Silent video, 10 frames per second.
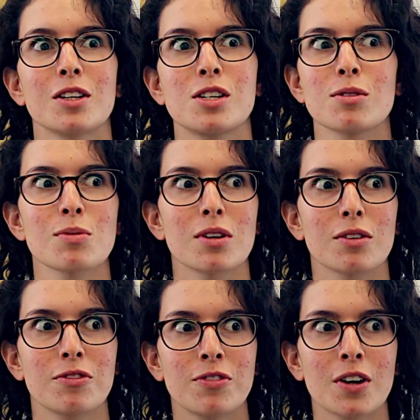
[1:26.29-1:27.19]
She was one of the
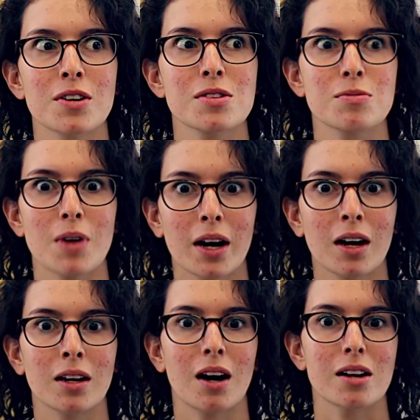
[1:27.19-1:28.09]
first
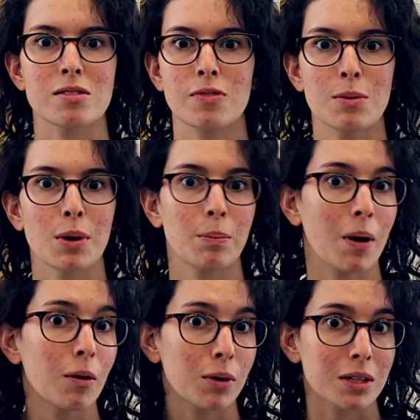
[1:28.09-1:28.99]
recognized female
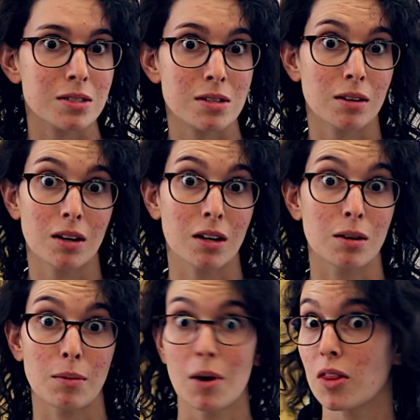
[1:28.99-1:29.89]
poets
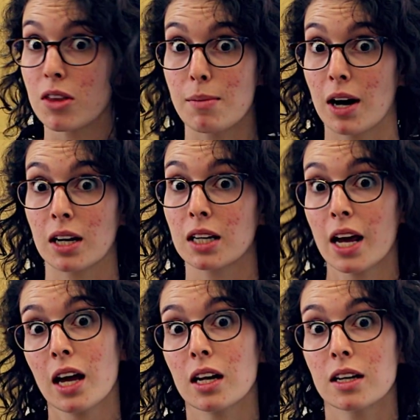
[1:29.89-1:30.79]
in the American
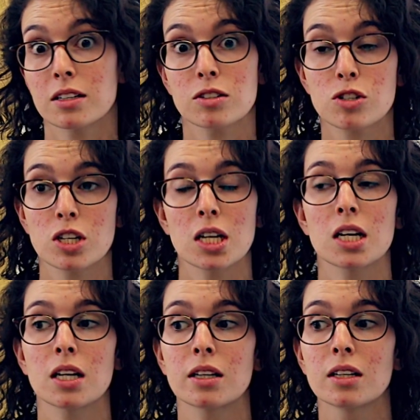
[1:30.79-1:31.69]
canon.
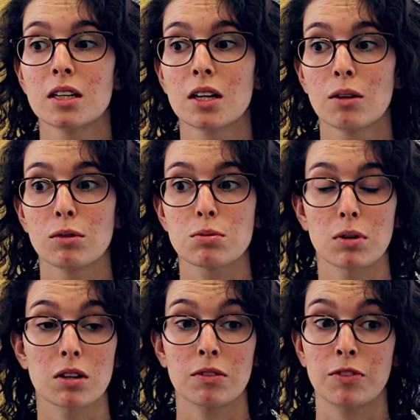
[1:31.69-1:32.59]
She was
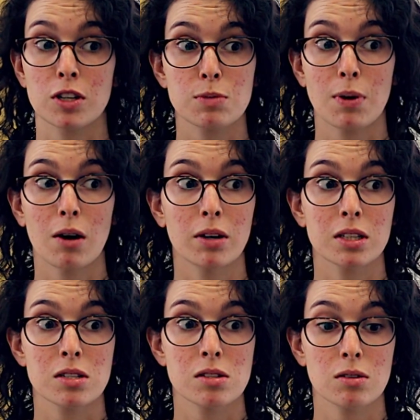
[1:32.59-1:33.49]
one of the first
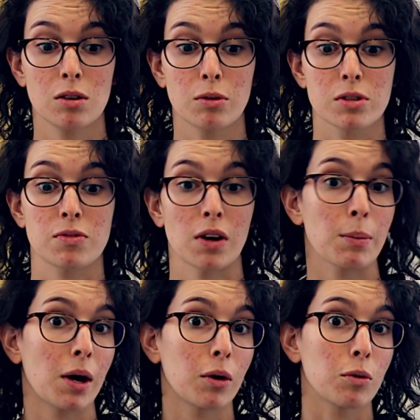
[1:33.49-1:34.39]
poets who was
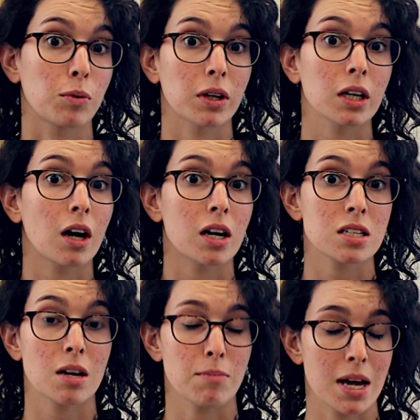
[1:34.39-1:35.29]
female who really got
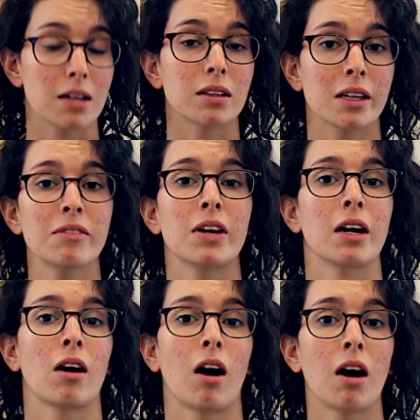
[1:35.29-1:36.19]
to make a
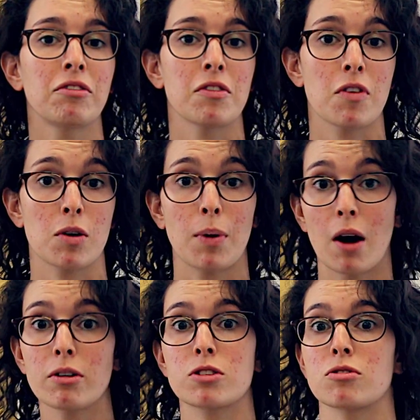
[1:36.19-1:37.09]
living off of her
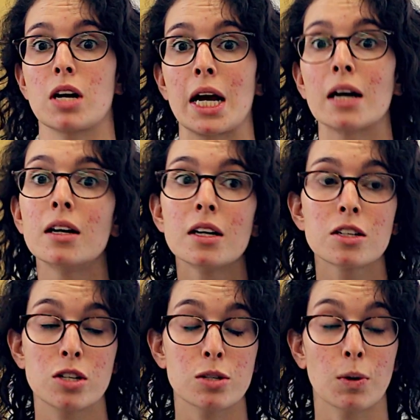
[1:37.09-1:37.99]
poetry.
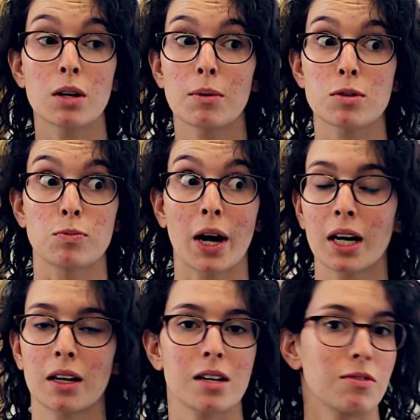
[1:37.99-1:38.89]
She's one of the most
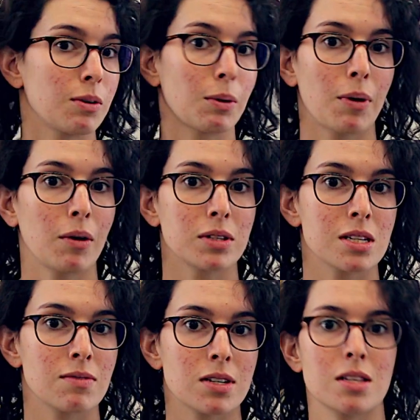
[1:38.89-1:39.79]
recognized female poets
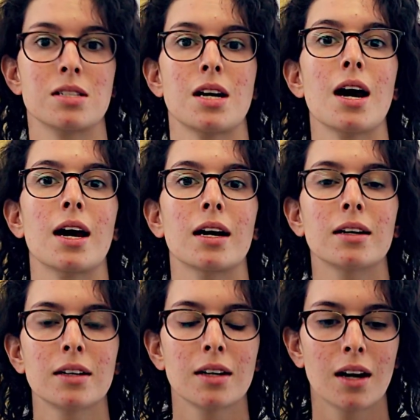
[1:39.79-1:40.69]
even to this
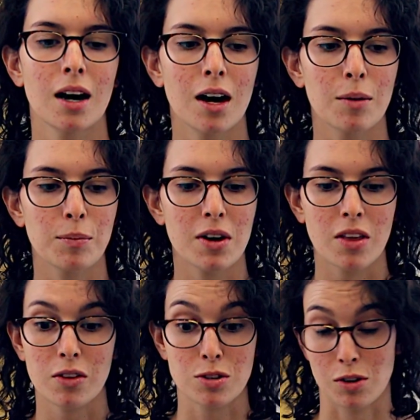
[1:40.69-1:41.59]
day. And
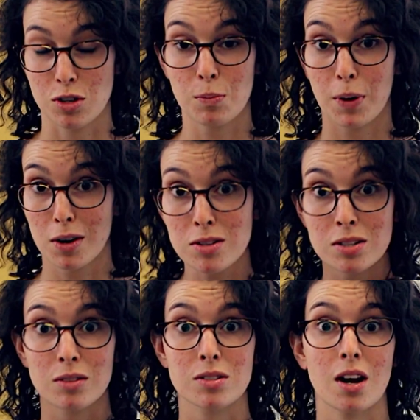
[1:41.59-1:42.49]
then there's also the
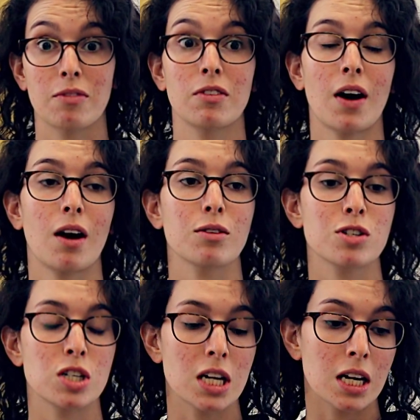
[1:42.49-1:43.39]
personal stuff of how
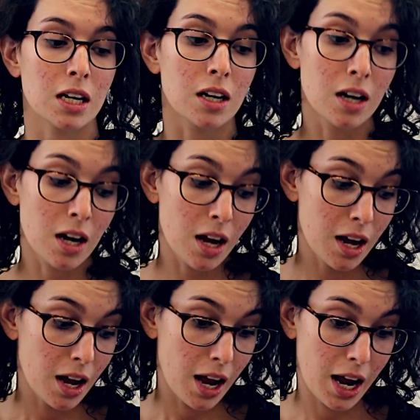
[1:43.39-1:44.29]
she
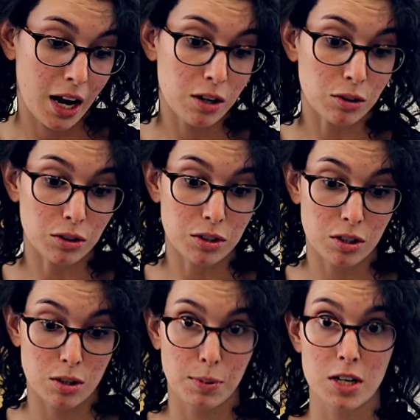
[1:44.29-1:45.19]
handled
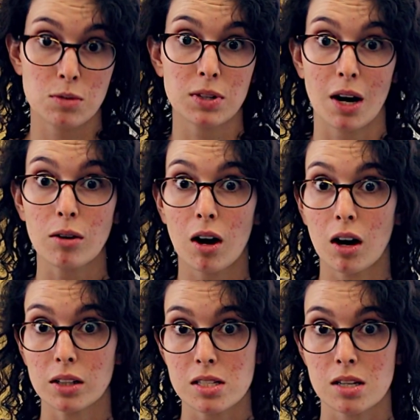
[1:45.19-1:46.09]
her depression with
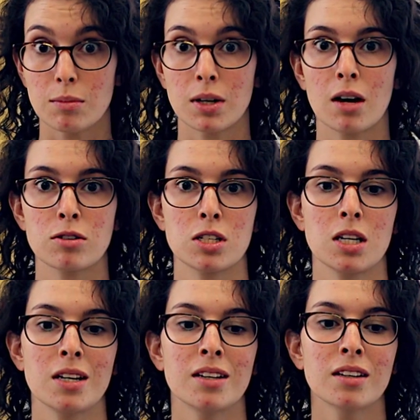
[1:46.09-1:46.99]
alcoholism, and how
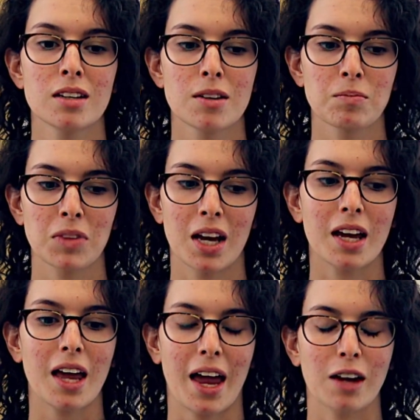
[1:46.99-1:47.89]
she
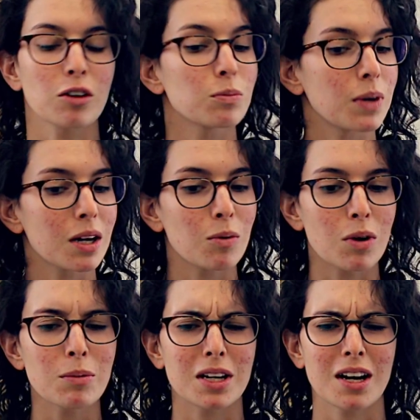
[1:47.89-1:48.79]
handled being a
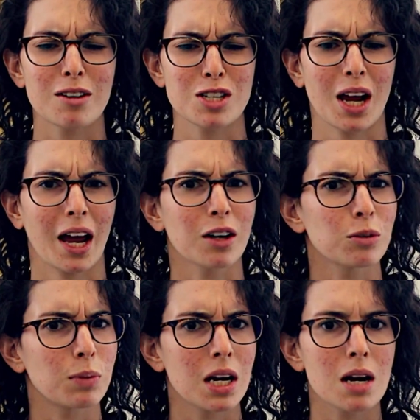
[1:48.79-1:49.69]
woman, and how she
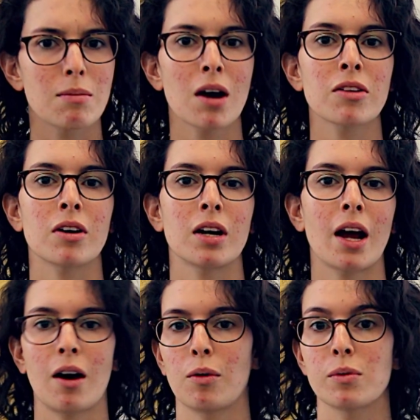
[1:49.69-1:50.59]
handled being a mother, and
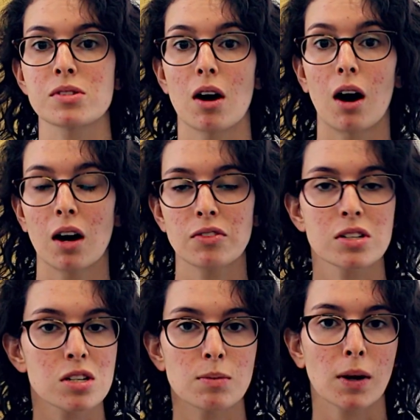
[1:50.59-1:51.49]
how it was
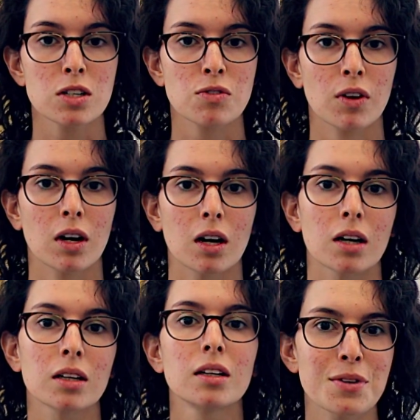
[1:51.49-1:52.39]
often too much for
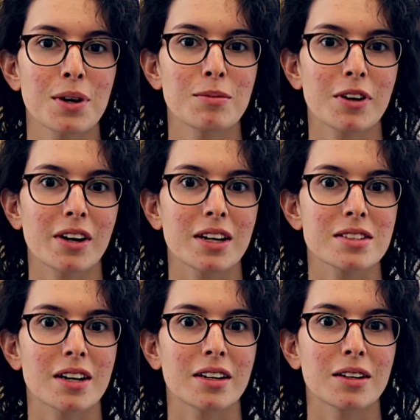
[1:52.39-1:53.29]
her. So I'm very
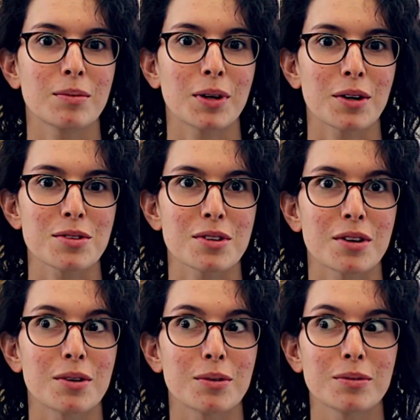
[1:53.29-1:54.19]
excited, but
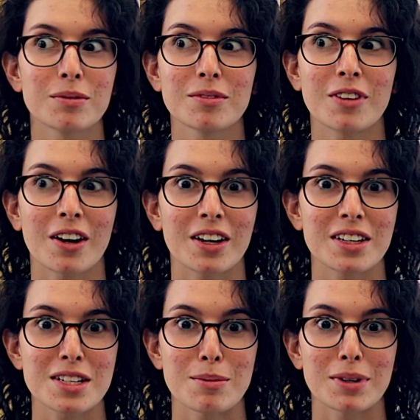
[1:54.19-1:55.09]
also very
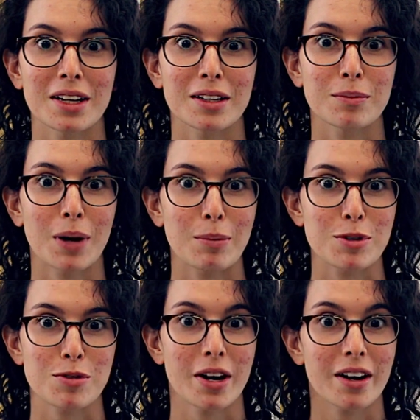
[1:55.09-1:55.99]
intimidated by
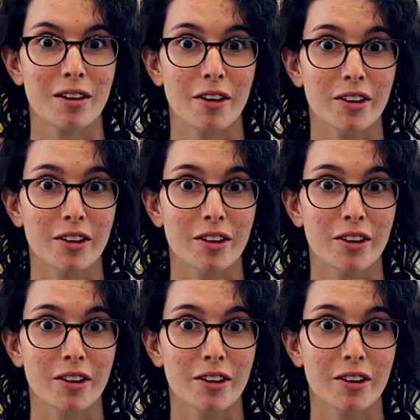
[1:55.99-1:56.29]
portraying her.